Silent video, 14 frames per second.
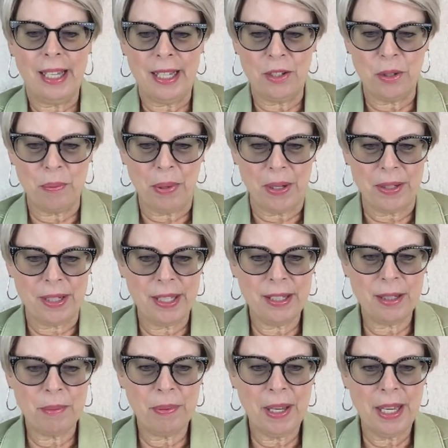into
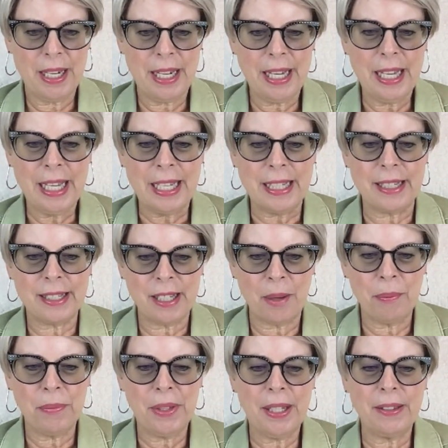participating in
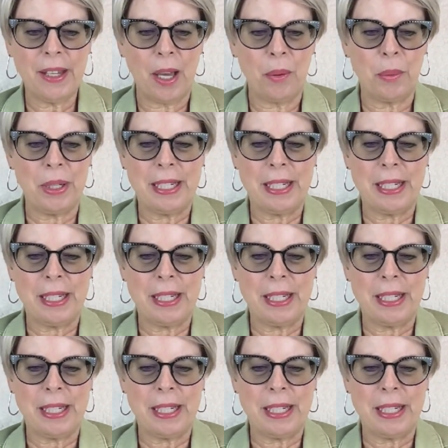something that